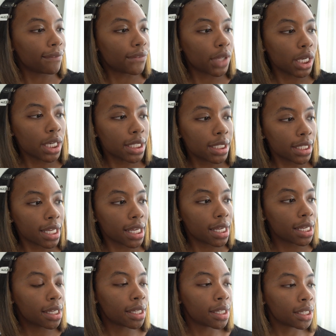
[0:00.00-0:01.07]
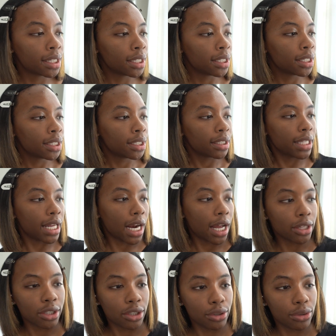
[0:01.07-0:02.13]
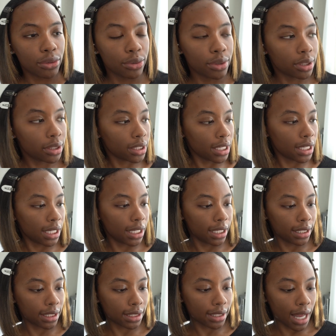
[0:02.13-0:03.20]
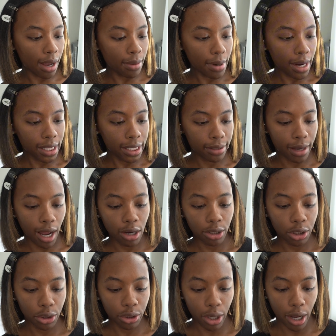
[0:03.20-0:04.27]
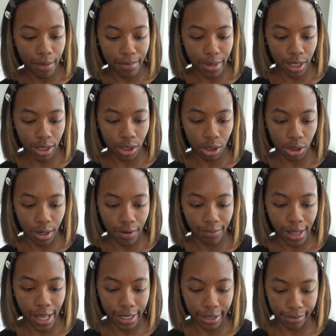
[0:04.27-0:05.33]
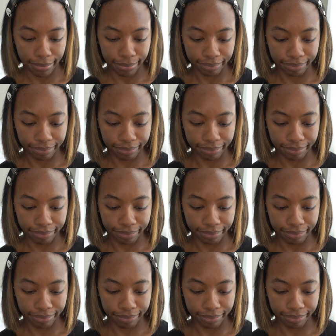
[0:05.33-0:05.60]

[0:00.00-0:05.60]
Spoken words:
First thing that I'll use is I'll show y'all a mixture of like,